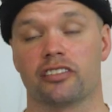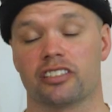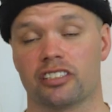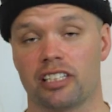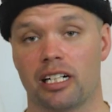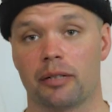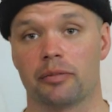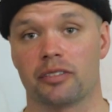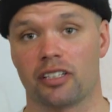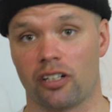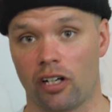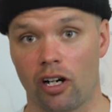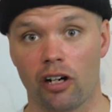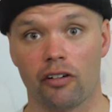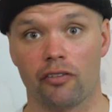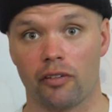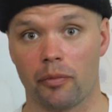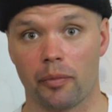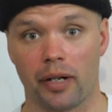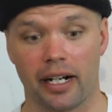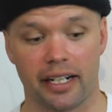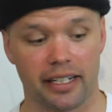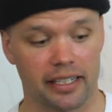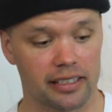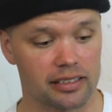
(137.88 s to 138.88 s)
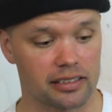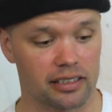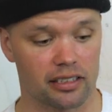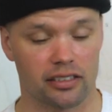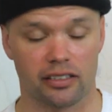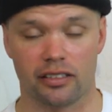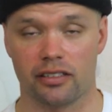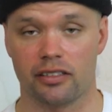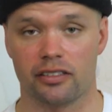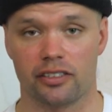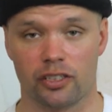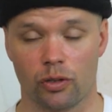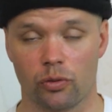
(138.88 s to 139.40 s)
the straps on all of our bindings
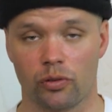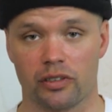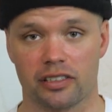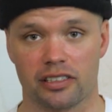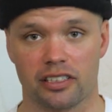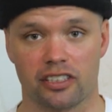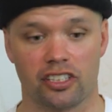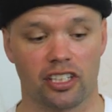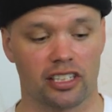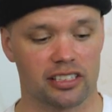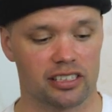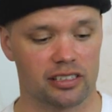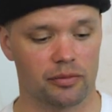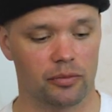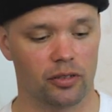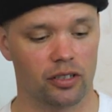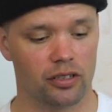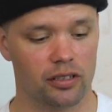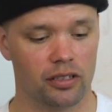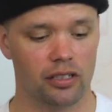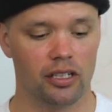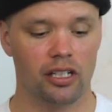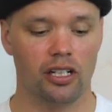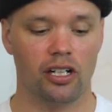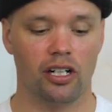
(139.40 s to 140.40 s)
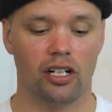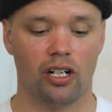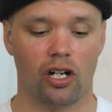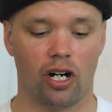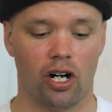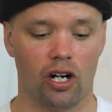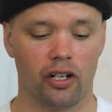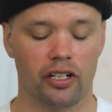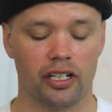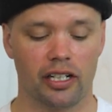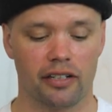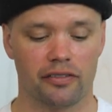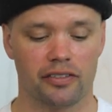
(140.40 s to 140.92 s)
are toolless adjustable.
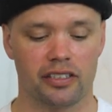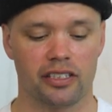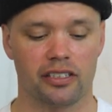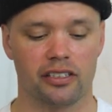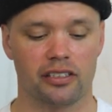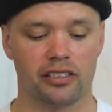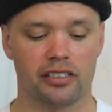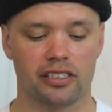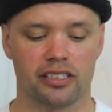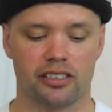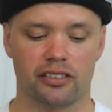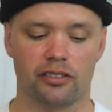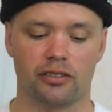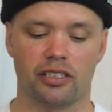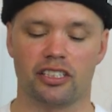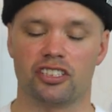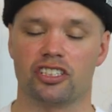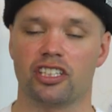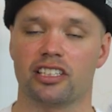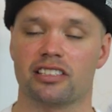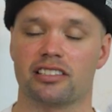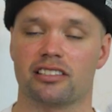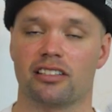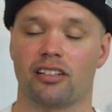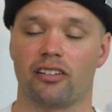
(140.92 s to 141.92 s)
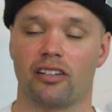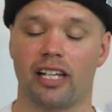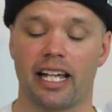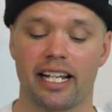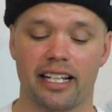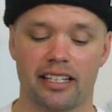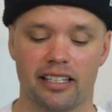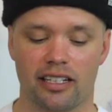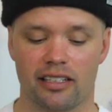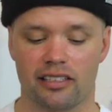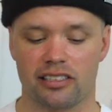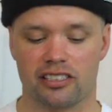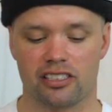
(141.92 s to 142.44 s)
All you have to do to adjust the
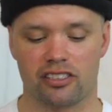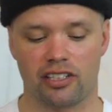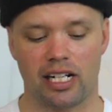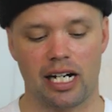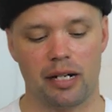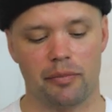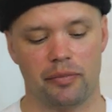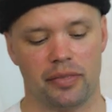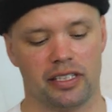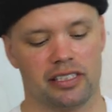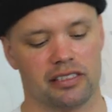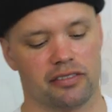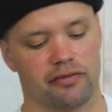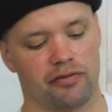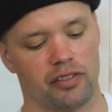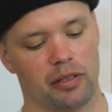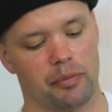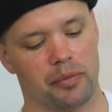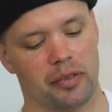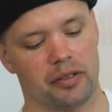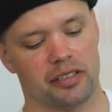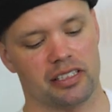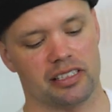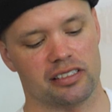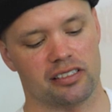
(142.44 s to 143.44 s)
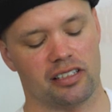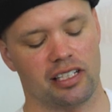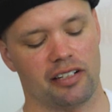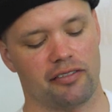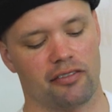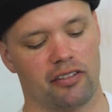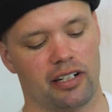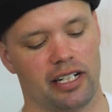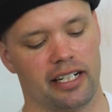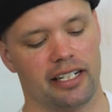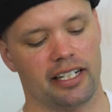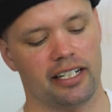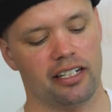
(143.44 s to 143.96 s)
length of the strap is flip up this
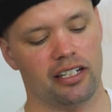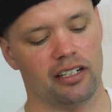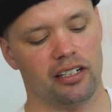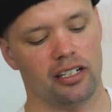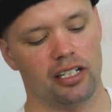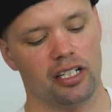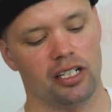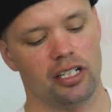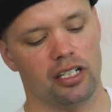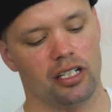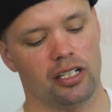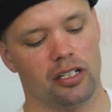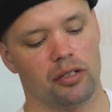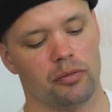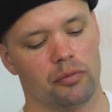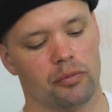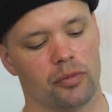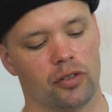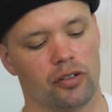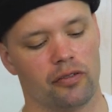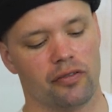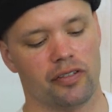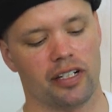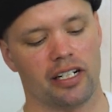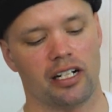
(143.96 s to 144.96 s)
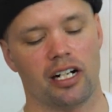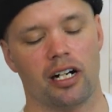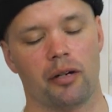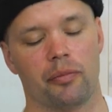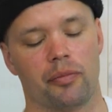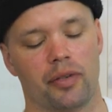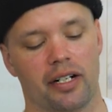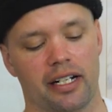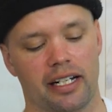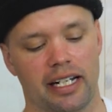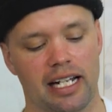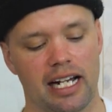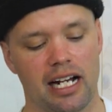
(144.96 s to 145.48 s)
lever right here, move it
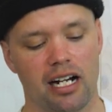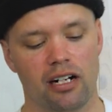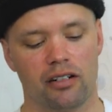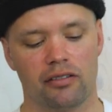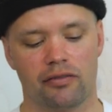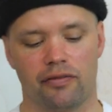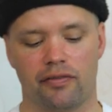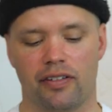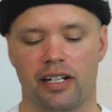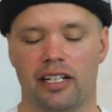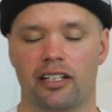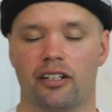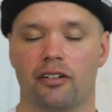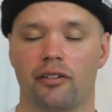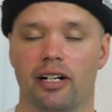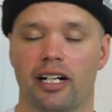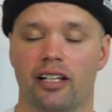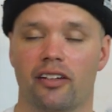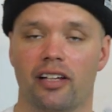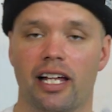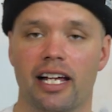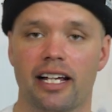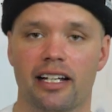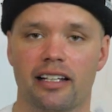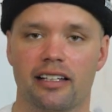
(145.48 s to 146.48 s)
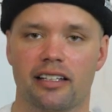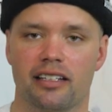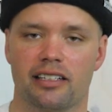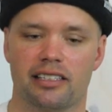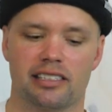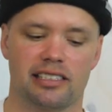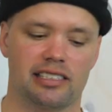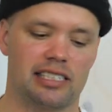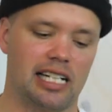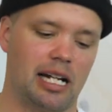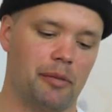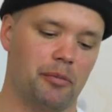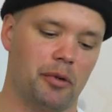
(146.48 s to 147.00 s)
up and down, find the right length,
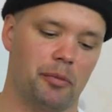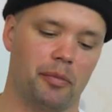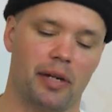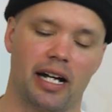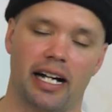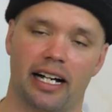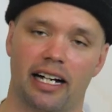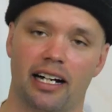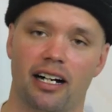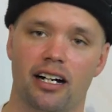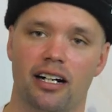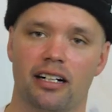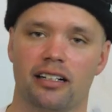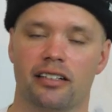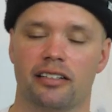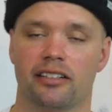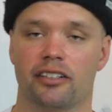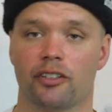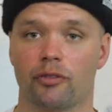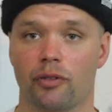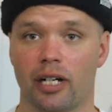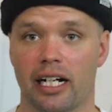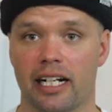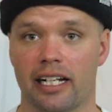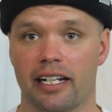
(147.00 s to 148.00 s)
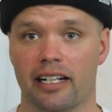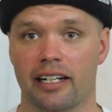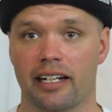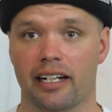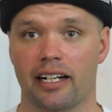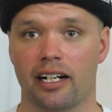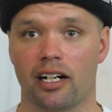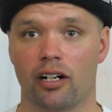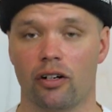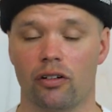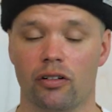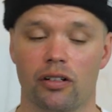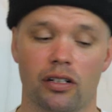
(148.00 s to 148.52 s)
snap it back on, ready to
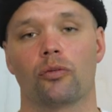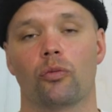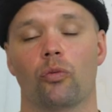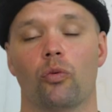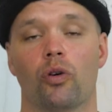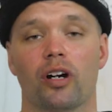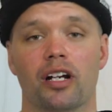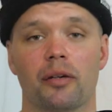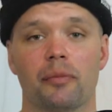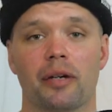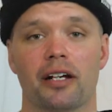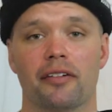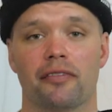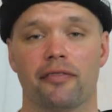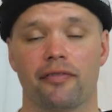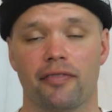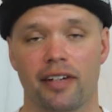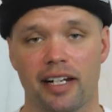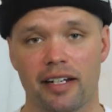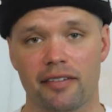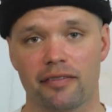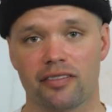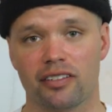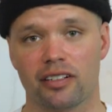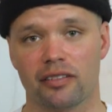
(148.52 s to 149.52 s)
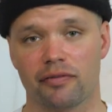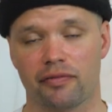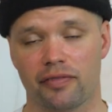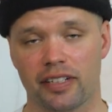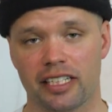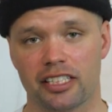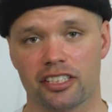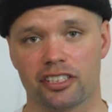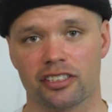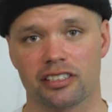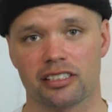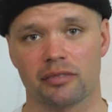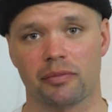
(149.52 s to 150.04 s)
go. One of my favorite
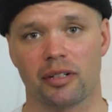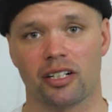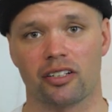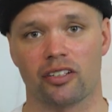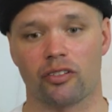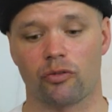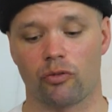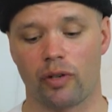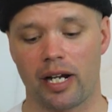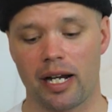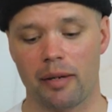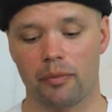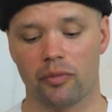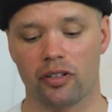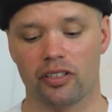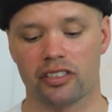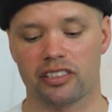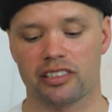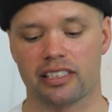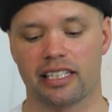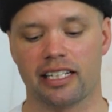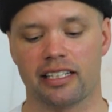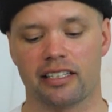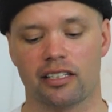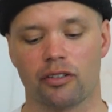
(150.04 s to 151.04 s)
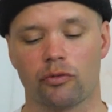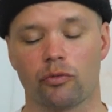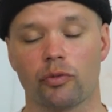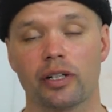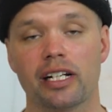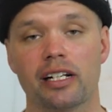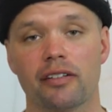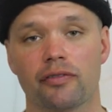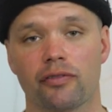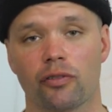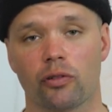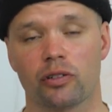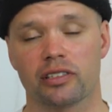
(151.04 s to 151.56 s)
features about the Rambler is you get the
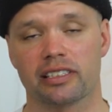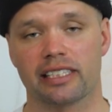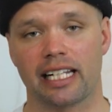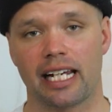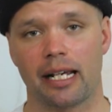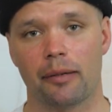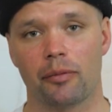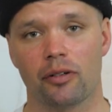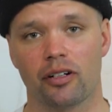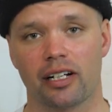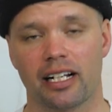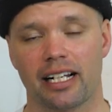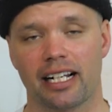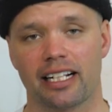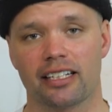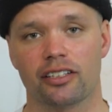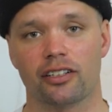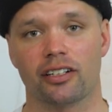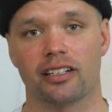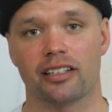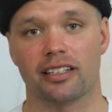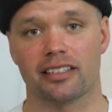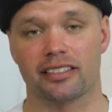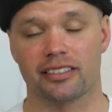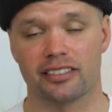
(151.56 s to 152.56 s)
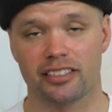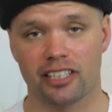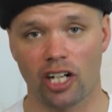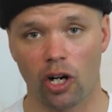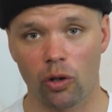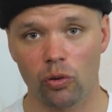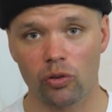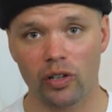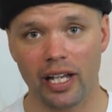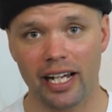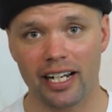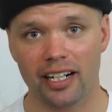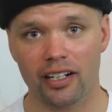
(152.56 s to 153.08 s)
reinforced cable connector on the
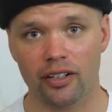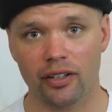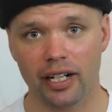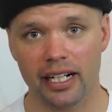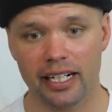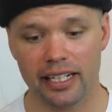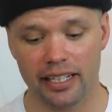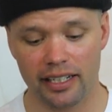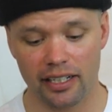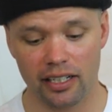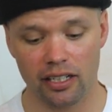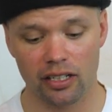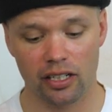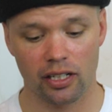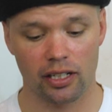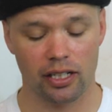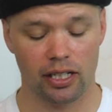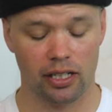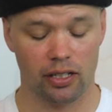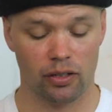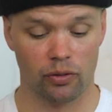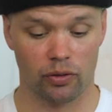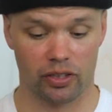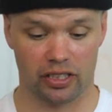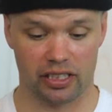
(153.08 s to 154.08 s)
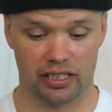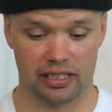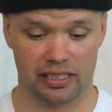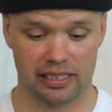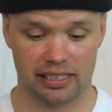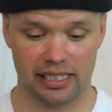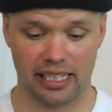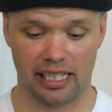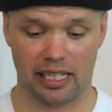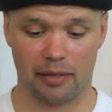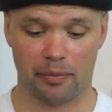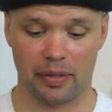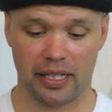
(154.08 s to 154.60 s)
toe ladder right here, which is
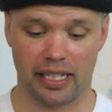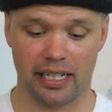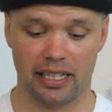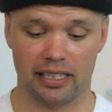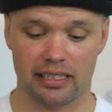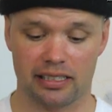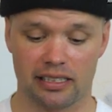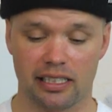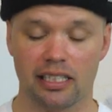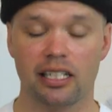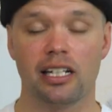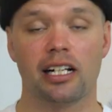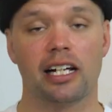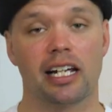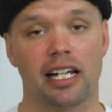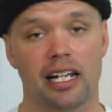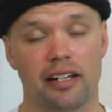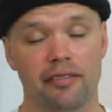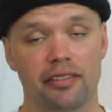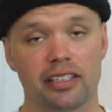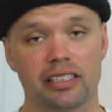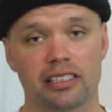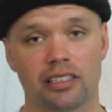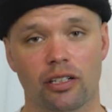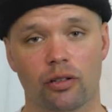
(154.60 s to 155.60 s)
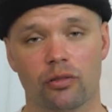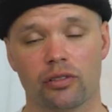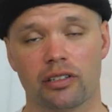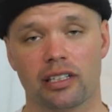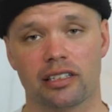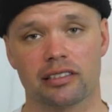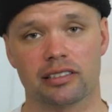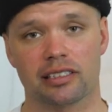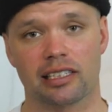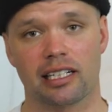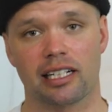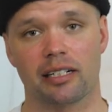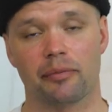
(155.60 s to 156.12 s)
sick because if it's cold
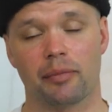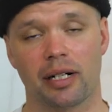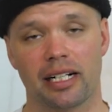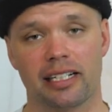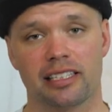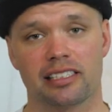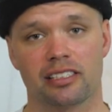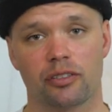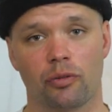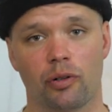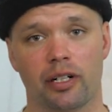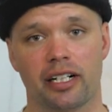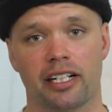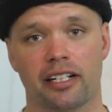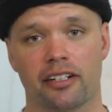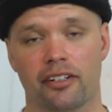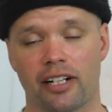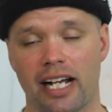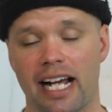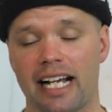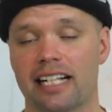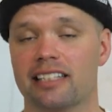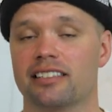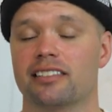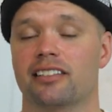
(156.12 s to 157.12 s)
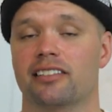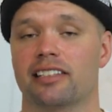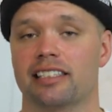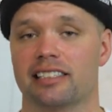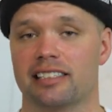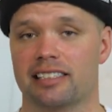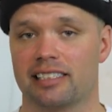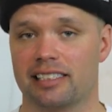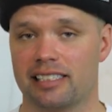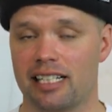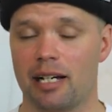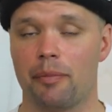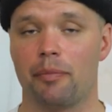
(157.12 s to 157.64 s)
outside, minus 20, and you accidentally
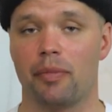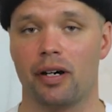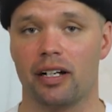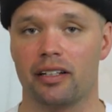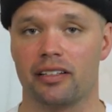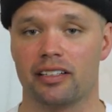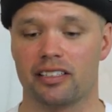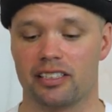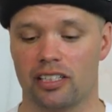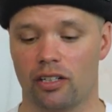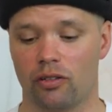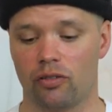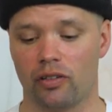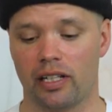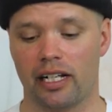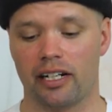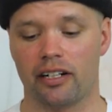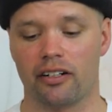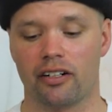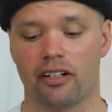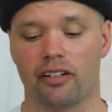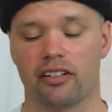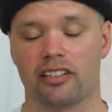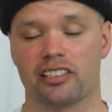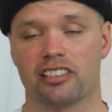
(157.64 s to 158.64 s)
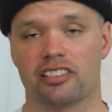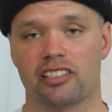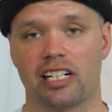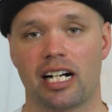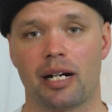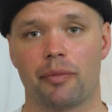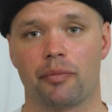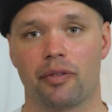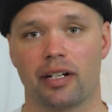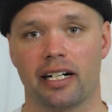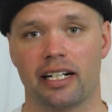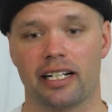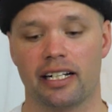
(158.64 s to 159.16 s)
step on the toe ladder or the
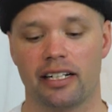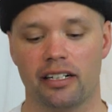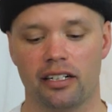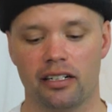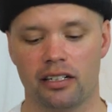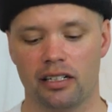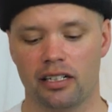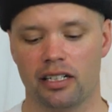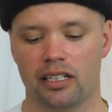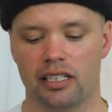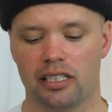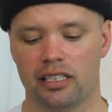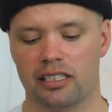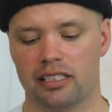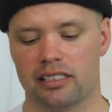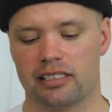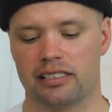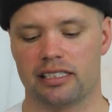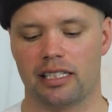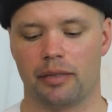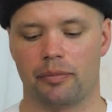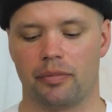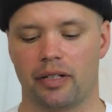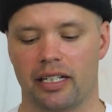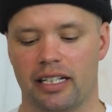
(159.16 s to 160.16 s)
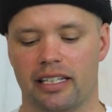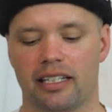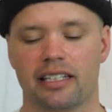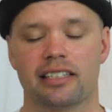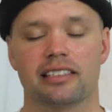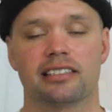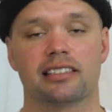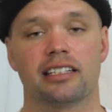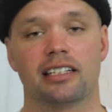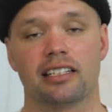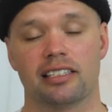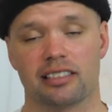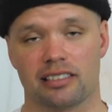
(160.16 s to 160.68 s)
strap right here, step like
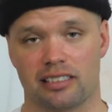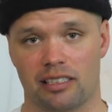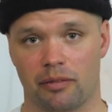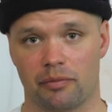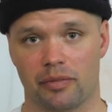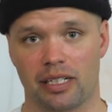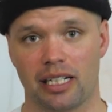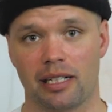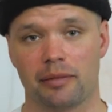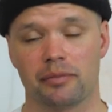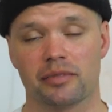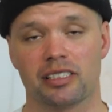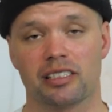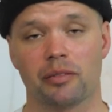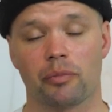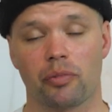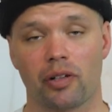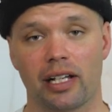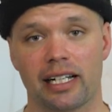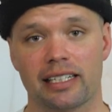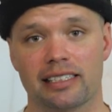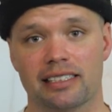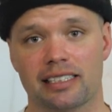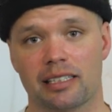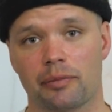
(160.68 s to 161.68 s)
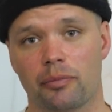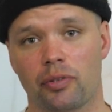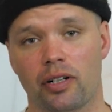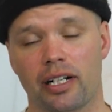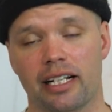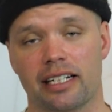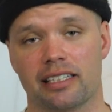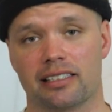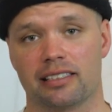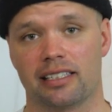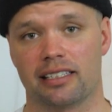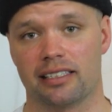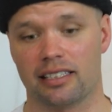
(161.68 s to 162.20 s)
this, sometimes the plastic
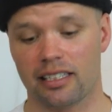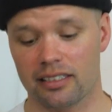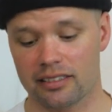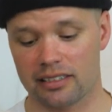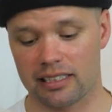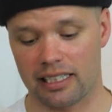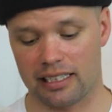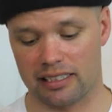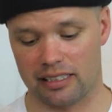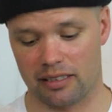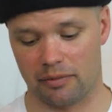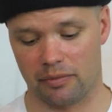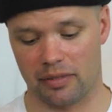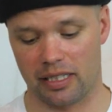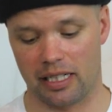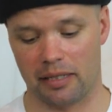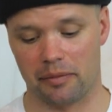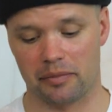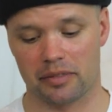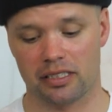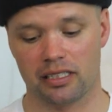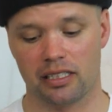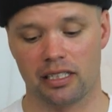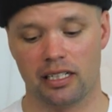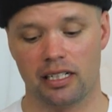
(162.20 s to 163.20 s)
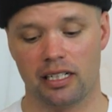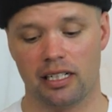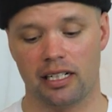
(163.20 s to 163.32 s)
breaks. It does that sometimes.